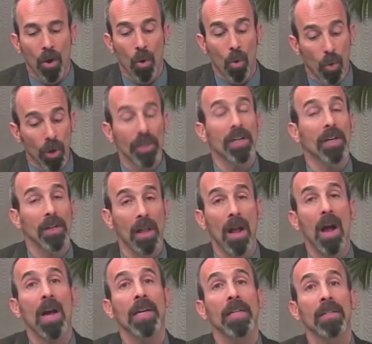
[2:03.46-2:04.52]
or
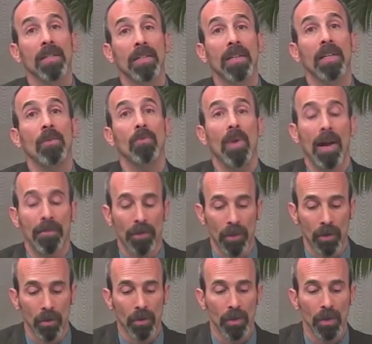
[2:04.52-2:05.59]
decline in city
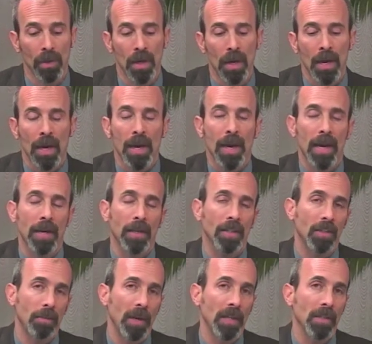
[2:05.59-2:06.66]
revenues and
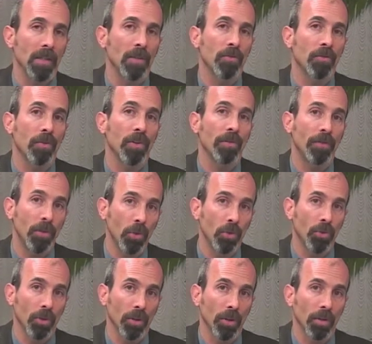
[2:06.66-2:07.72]
expenses for the
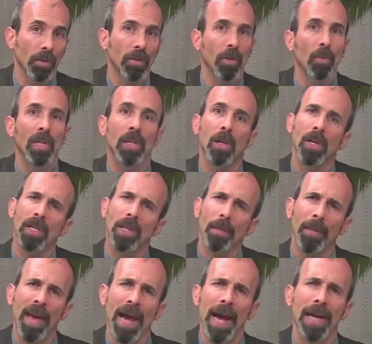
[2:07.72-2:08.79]
future. So we look at the
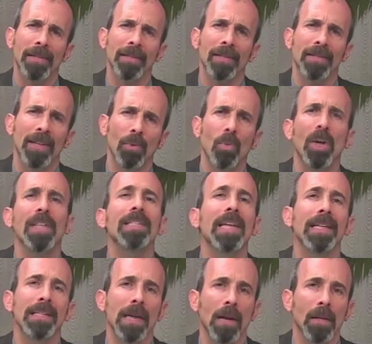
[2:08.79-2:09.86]
past and say, what does
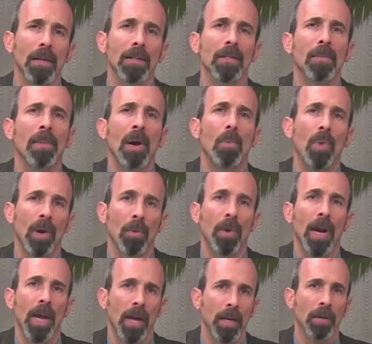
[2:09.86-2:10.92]
that tell us about where
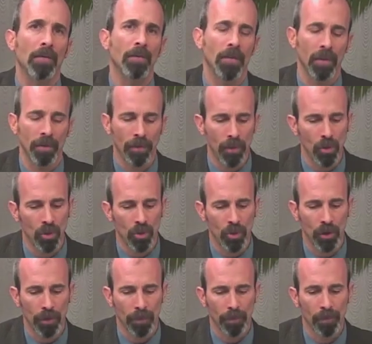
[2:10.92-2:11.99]
we're headed for the future?